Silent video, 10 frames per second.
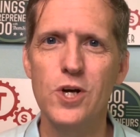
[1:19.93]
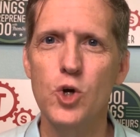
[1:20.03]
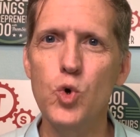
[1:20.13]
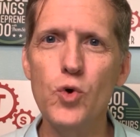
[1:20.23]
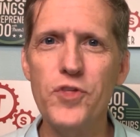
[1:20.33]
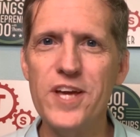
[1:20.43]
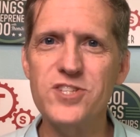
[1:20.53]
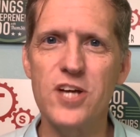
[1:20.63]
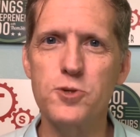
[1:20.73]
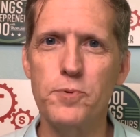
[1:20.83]
Cool things
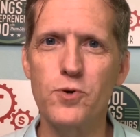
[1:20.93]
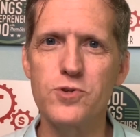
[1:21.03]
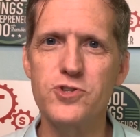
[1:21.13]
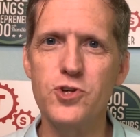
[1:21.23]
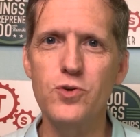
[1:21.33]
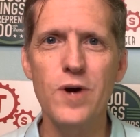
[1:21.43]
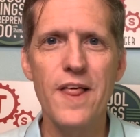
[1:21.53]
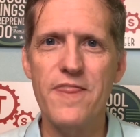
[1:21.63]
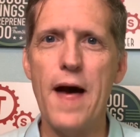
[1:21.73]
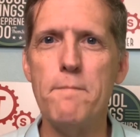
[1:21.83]
entrepreneurs do,
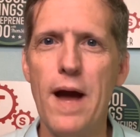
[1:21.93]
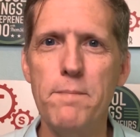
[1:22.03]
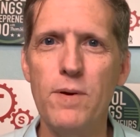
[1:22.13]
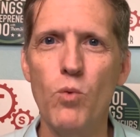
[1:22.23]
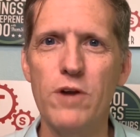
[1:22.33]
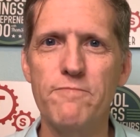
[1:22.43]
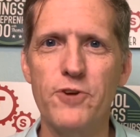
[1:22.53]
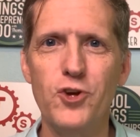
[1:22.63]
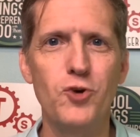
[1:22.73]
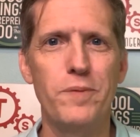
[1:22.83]
that might be one for
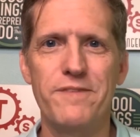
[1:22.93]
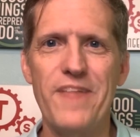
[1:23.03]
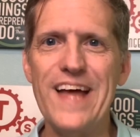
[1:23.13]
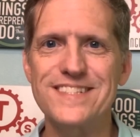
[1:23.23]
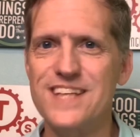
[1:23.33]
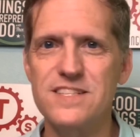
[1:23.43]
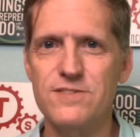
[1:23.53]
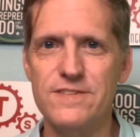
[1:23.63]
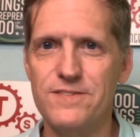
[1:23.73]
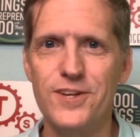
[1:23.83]
you, but if that
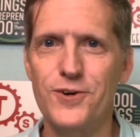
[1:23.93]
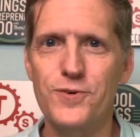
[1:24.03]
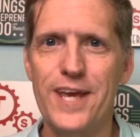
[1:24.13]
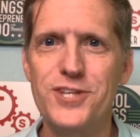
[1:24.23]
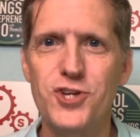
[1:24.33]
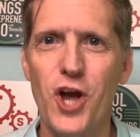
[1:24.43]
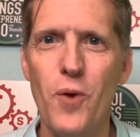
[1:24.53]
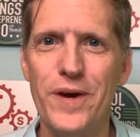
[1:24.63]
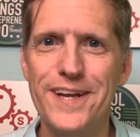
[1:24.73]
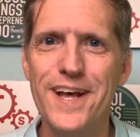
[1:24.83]
doesn't, you know, get you
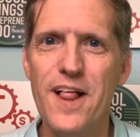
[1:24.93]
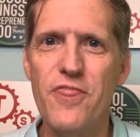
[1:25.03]
going,